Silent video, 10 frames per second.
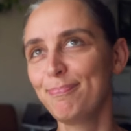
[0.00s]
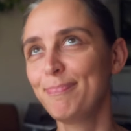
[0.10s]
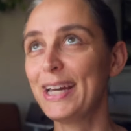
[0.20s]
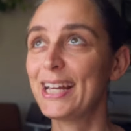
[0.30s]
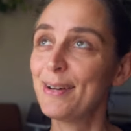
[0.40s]

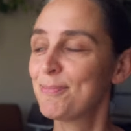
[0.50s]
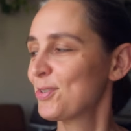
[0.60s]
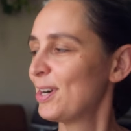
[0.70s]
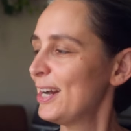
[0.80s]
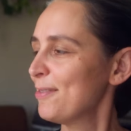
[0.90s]
backup
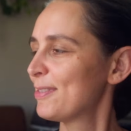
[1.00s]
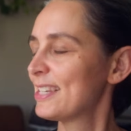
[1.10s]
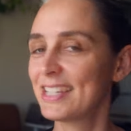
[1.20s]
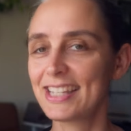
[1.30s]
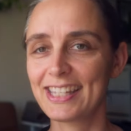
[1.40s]
drive.
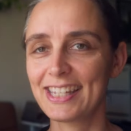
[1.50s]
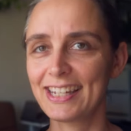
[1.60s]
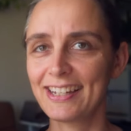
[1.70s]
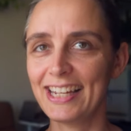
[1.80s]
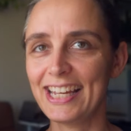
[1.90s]
This is
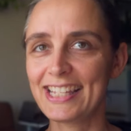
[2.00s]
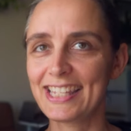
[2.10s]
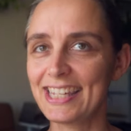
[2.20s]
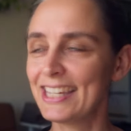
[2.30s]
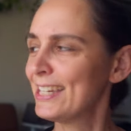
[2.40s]
the
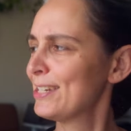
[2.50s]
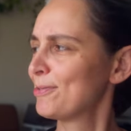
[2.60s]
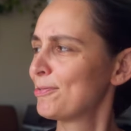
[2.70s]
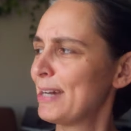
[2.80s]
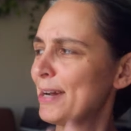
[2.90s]
LaCie,
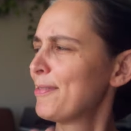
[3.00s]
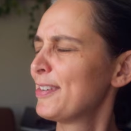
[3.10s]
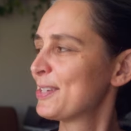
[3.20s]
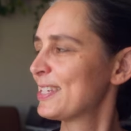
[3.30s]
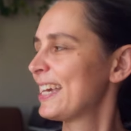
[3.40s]
or however
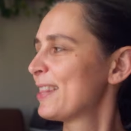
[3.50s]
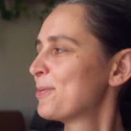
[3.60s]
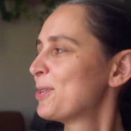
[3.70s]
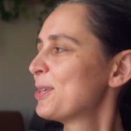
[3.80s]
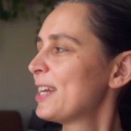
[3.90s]
you say the
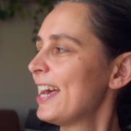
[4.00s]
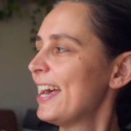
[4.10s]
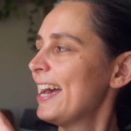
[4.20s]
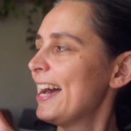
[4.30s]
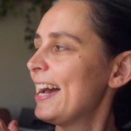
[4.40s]
word,
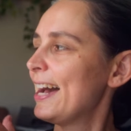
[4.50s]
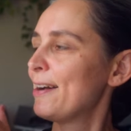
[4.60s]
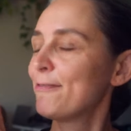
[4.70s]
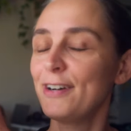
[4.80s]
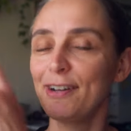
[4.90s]

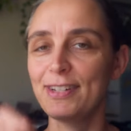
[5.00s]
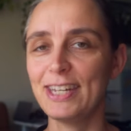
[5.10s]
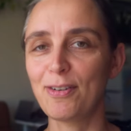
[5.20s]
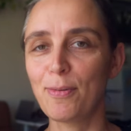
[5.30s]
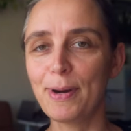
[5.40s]
uh, five
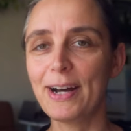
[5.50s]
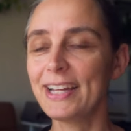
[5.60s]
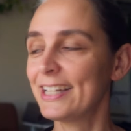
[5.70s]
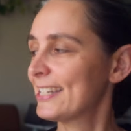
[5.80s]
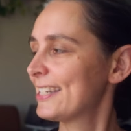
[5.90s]

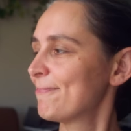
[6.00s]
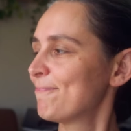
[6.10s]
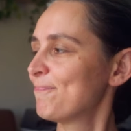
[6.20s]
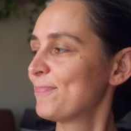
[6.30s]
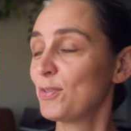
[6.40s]
terabyte
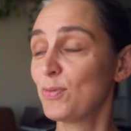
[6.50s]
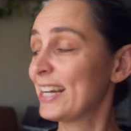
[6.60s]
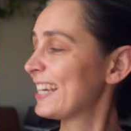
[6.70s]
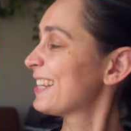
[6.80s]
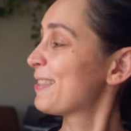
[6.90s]

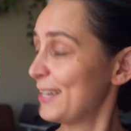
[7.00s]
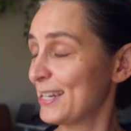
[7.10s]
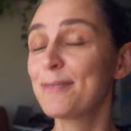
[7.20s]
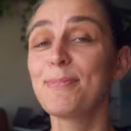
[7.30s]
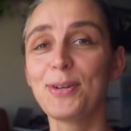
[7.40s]
rugged
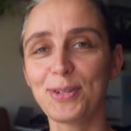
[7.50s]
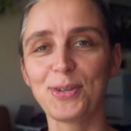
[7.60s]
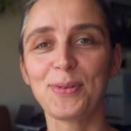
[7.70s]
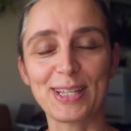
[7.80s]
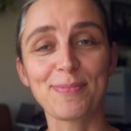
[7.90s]
Thunderbolt
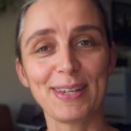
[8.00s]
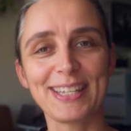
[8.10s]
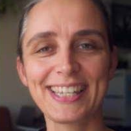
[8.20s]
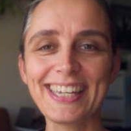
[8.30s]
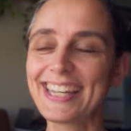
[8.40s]

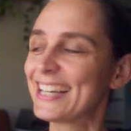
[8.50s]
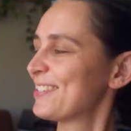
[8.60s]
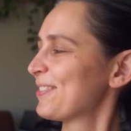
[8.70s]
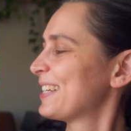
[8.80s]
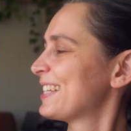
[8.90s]
USB-C, as
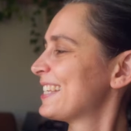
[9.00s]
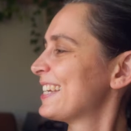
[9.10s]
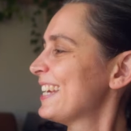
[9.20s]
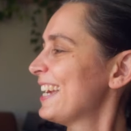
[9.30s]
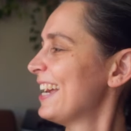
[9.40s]
you can
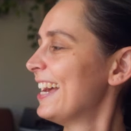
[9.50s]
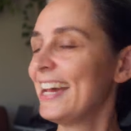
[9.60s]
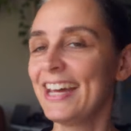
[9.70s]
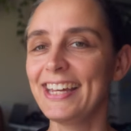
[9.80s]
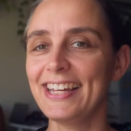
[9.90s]
see.
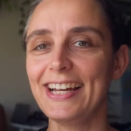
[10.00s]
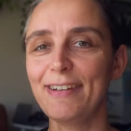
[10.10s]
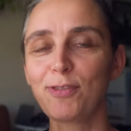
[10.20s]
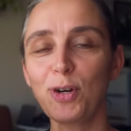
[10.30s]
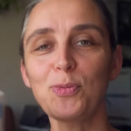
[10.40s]

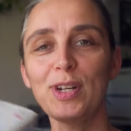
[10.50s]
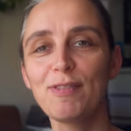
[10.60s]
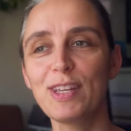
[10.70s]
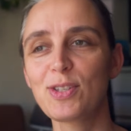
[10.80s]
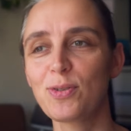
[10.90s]
I've got one
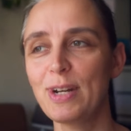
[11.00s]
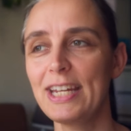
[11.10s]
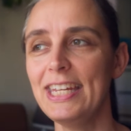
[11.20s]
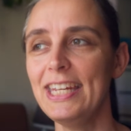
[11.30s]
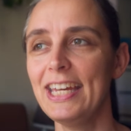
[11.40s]
of these
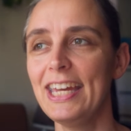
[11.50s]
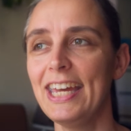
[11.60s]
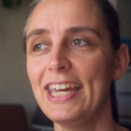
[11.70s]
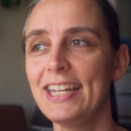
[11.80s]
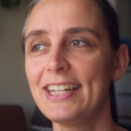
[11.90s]
already
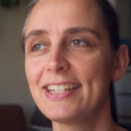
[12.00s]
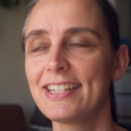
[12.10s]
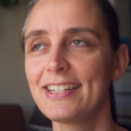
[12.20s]
and